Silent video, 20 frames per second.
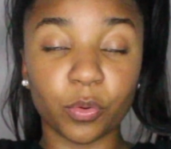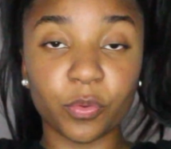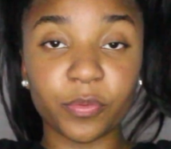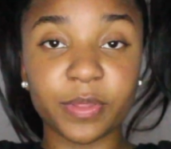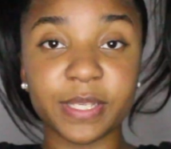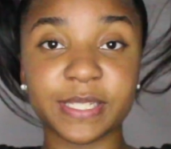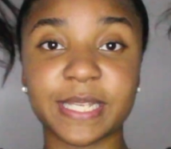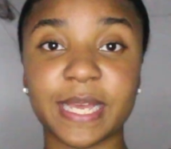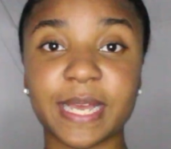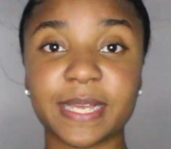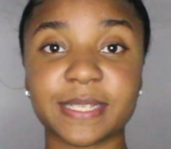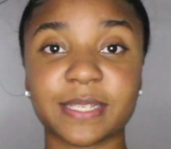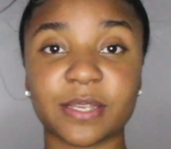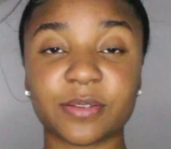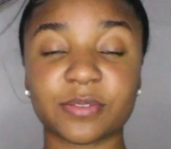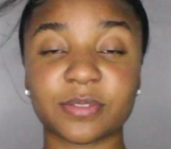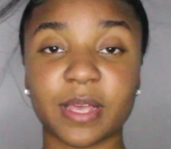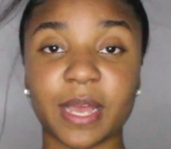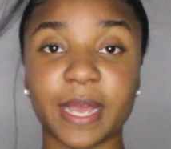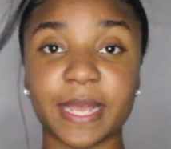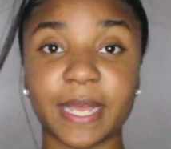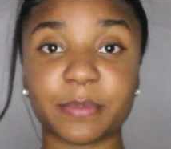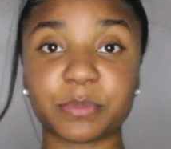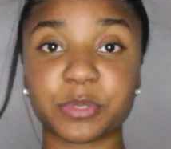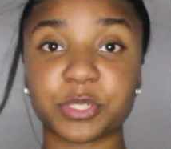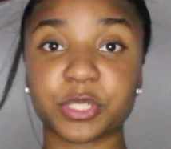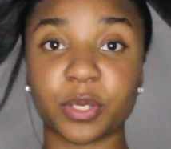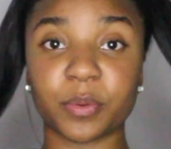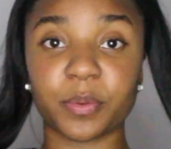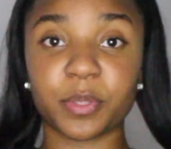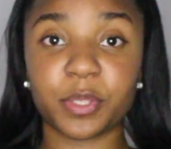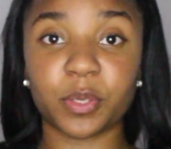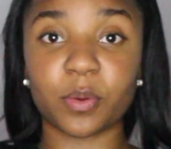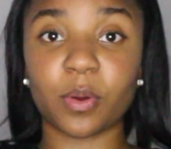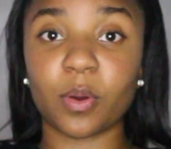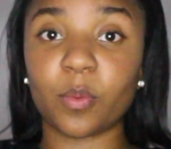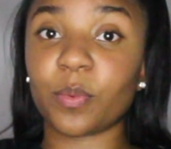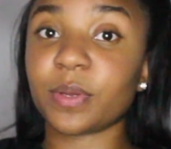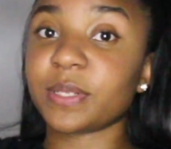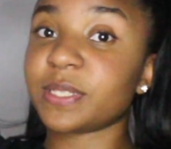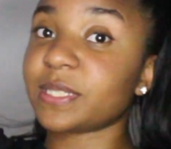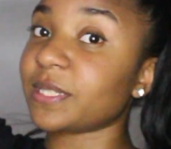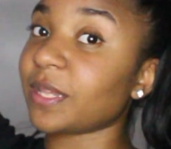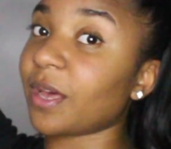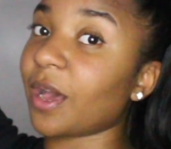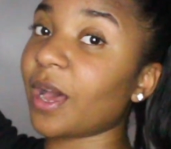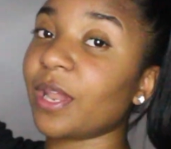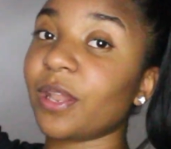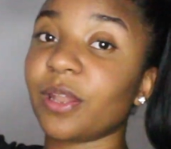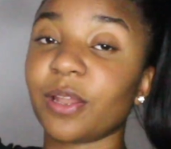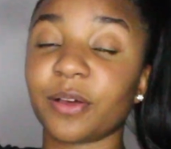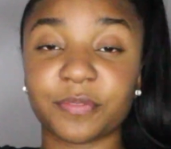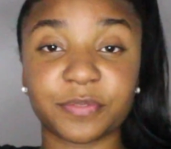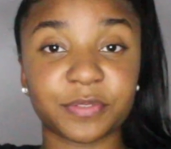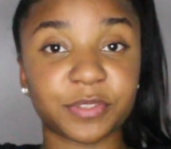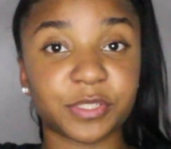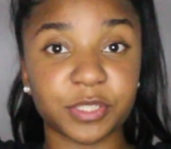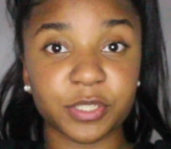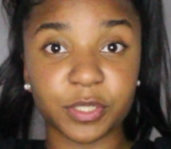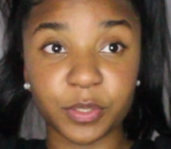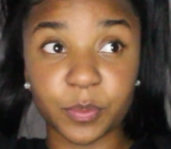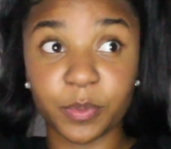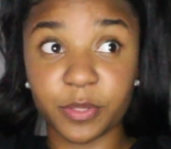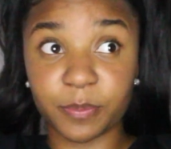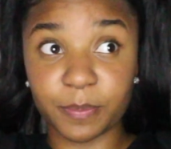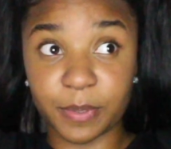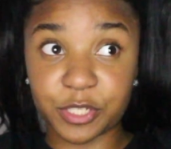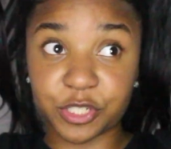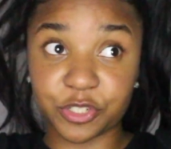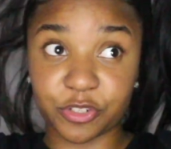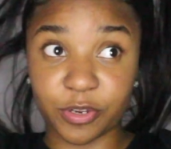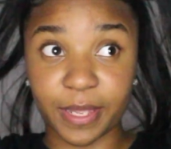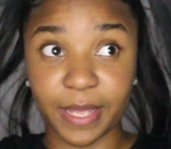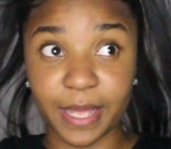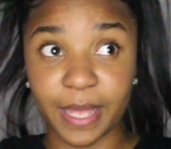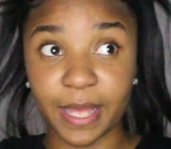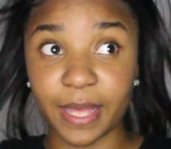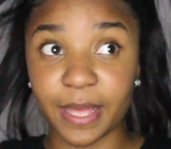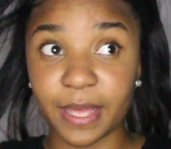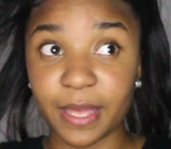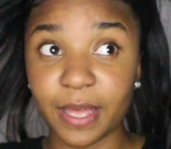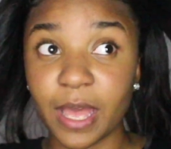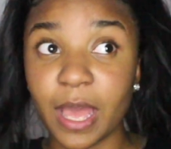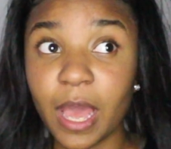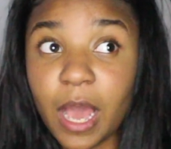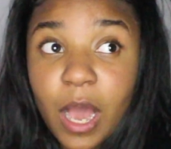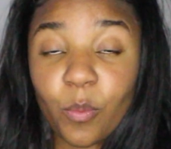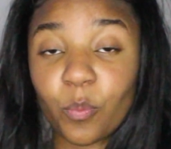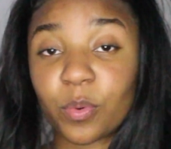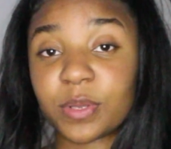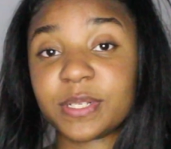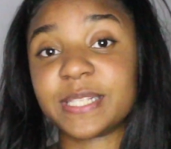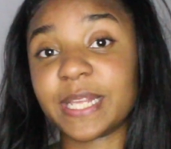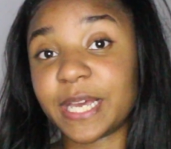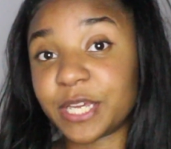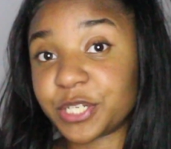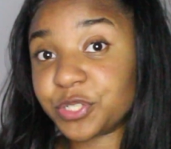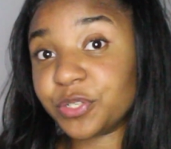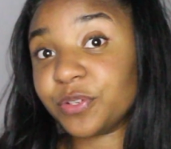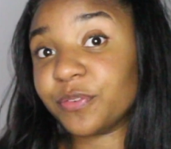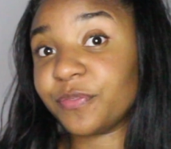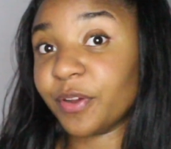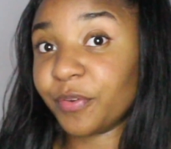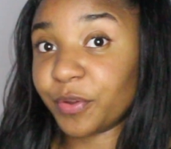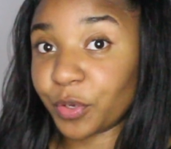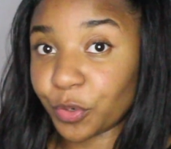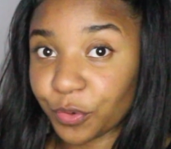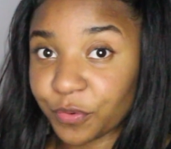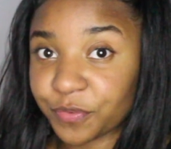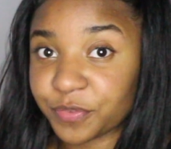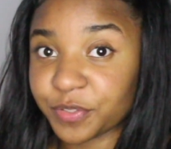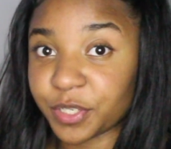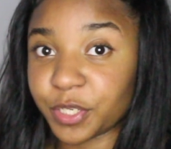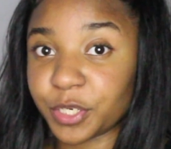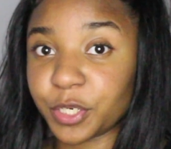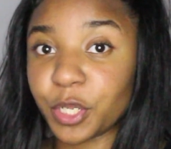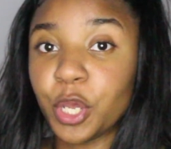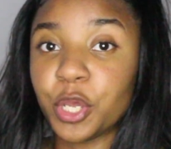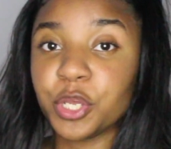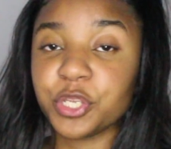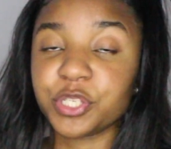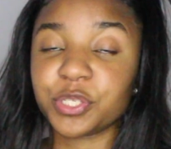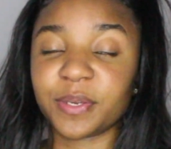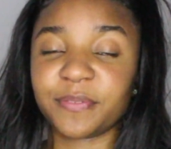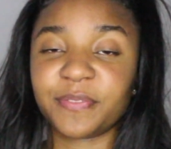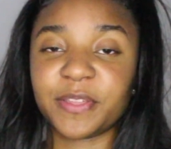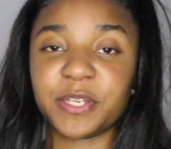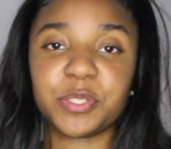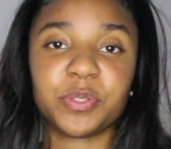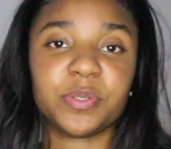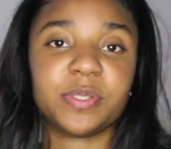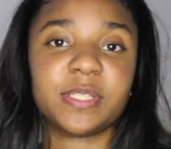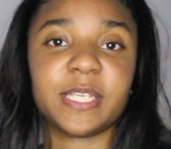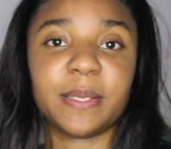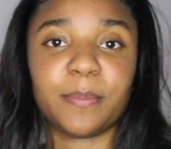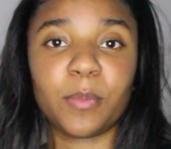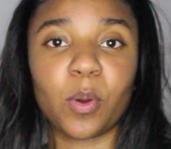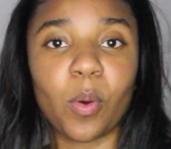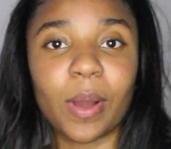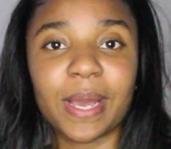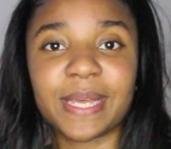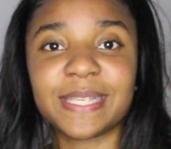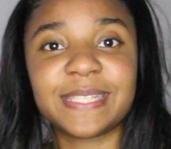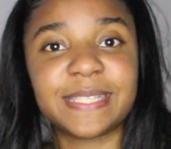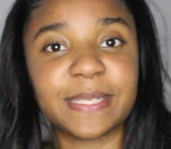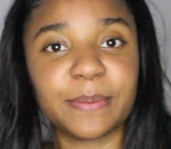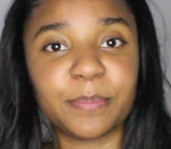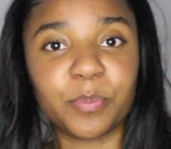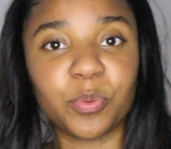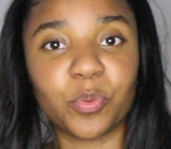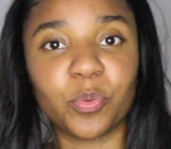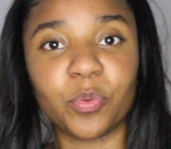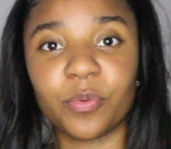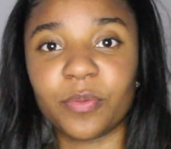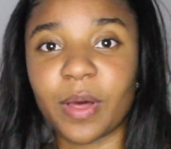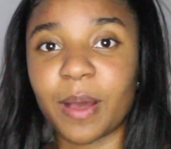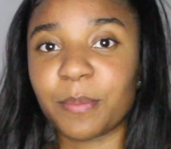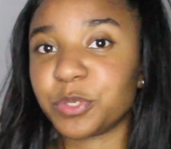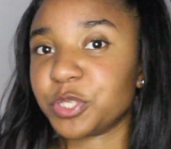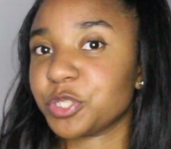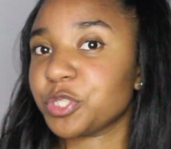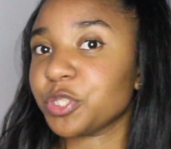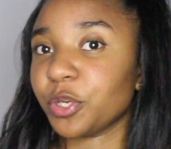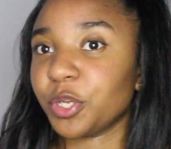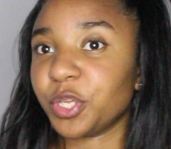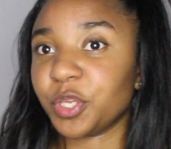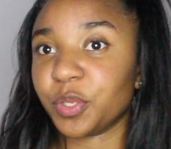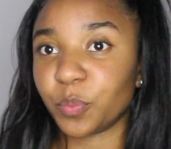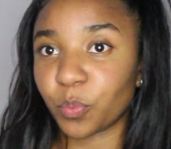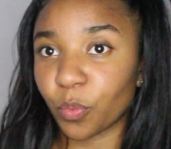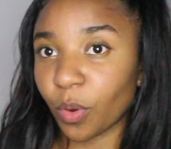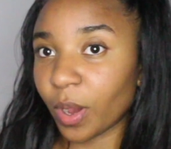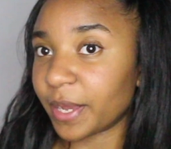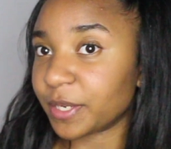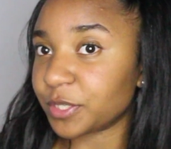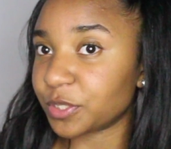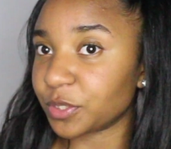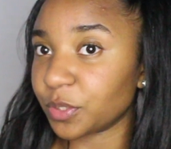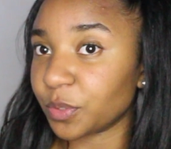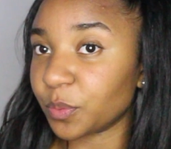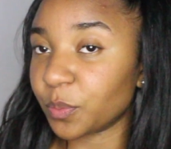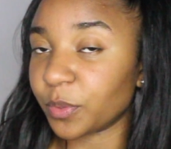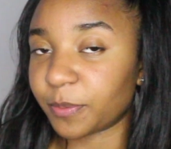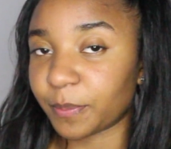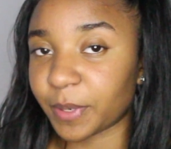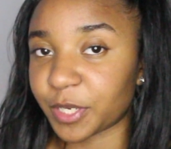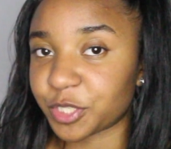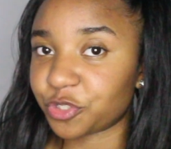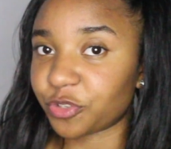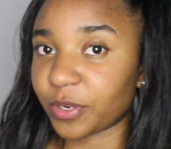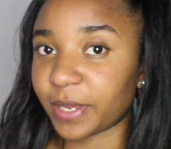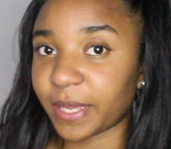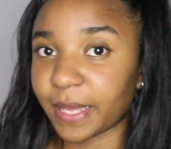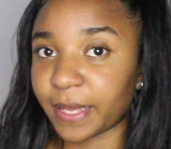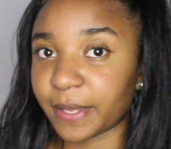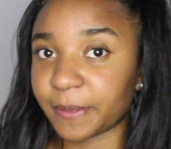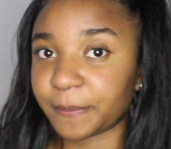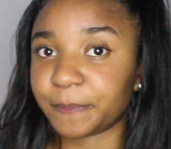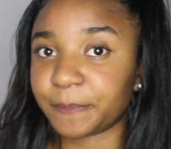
All these hairstyles that I am showing you are ones that I love to do with my straight hair and ones that I do very often. So if they do seem quite simple, I'm just showing you what I do with my straight hair.